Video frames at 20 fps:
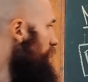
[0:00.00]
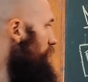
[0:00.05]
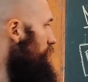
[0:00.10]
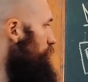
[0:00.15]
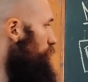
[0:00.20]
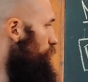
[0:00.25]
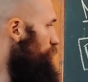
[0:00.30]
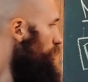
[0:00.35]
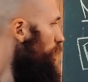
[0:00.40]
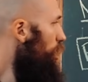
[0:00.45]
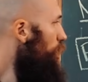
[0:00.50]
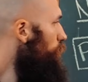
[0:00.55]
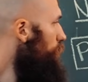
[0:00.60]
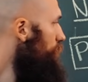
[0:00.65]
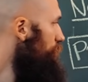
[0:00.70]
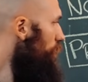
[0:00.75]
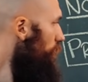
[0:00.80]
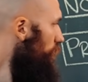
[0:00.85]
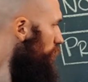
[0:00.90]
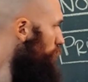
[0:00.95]
So it's
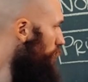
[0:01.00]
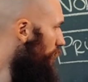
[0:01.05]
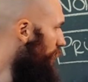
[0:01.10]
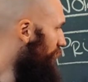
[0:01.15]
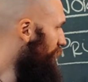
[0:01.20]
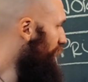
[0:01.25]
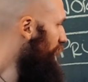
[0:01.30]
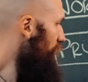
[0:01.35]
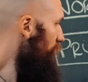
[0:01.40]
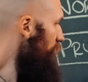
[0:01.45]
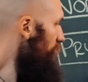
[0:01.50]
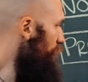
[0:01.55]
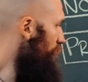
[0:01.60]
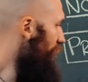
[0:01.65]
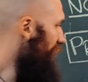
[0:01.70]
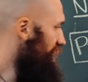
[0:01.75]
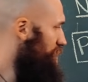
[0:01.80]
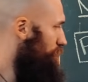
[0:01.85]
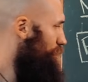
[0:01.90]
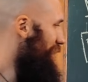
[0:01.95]
always occupying
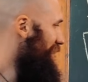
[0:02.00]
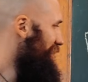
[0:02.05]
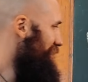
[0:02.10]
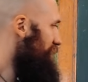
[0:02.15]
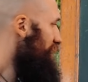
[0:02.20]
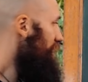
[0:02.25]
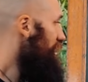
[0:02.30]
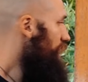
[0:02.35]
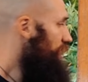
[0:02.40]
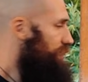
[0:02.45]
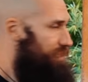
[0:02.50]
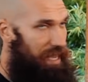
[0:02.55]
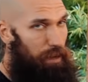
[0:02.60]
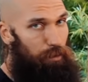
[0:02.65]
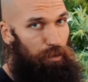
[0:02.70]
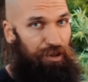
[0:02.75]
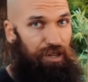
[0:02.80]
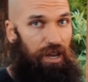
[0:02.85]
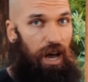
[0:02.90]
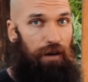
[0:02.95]
that space. Same
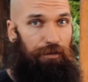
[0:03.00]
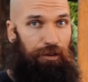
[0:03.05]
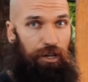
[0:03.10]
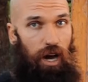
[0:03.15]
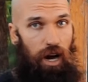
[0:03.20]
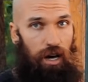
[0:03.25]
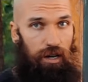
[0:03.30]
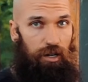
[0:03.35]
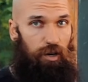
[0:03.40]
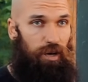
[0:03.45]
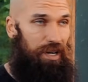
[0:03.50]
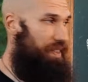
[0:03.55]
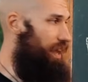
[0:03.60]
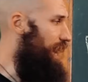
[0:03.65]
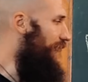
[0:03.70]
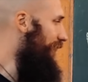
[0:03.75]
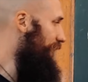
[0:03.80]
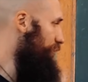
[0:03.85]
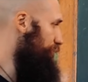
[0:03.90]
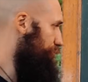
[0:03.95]
with the avocado in the
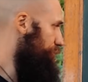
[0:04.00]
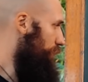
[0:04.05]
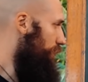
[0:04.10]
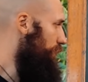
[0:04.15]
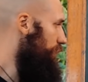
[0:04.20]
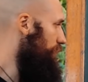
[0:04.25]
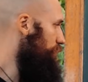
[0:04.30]
high strata.